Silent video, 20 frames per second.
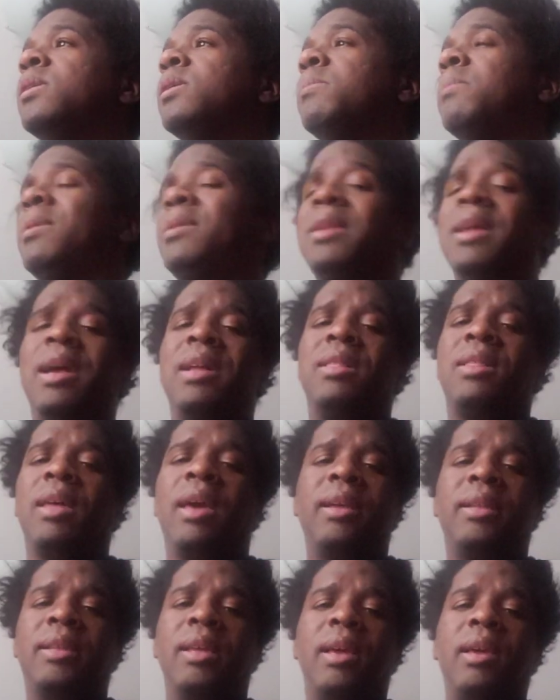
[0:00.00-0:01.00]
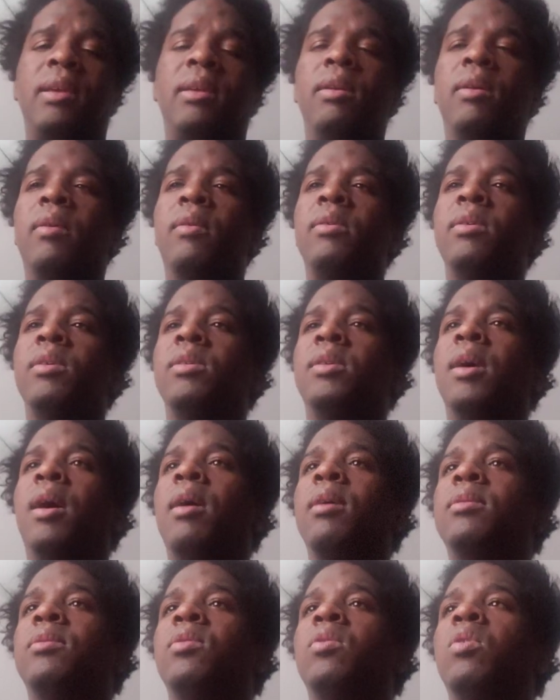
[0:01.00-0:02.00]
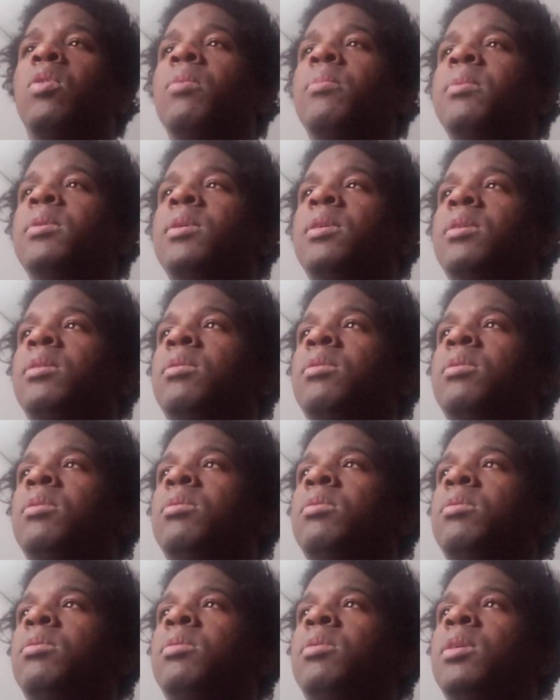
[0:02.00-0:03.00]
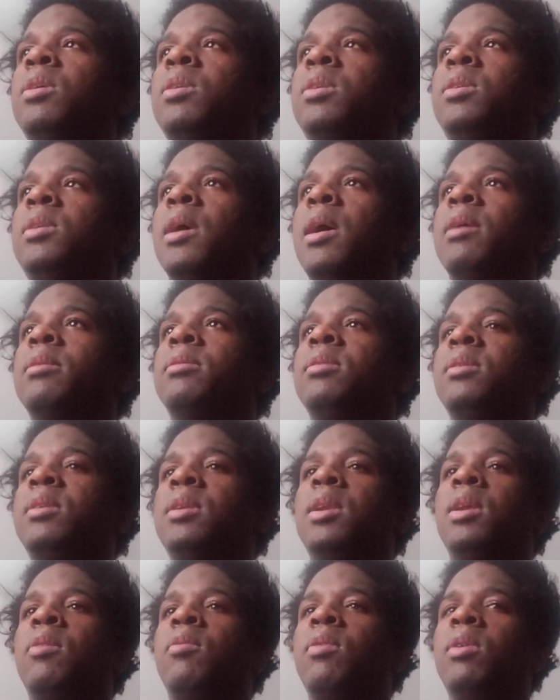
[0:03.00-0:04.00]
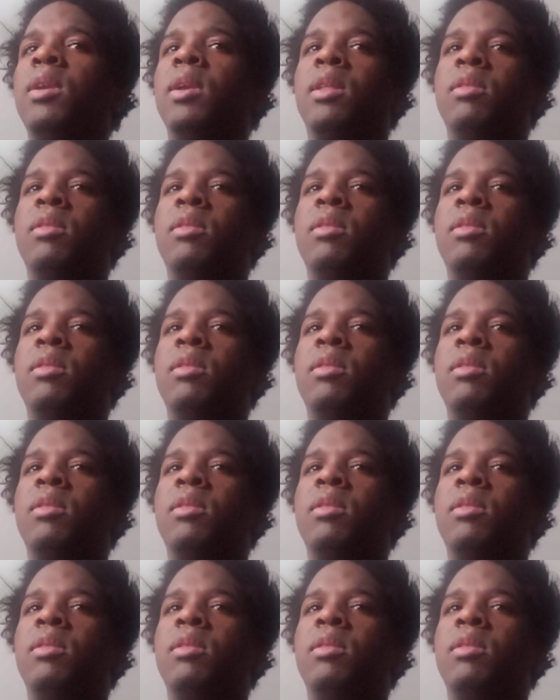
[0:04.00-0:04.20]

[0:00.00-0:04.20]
My dad's like that. When you talk to him and you get down to nitty gritty,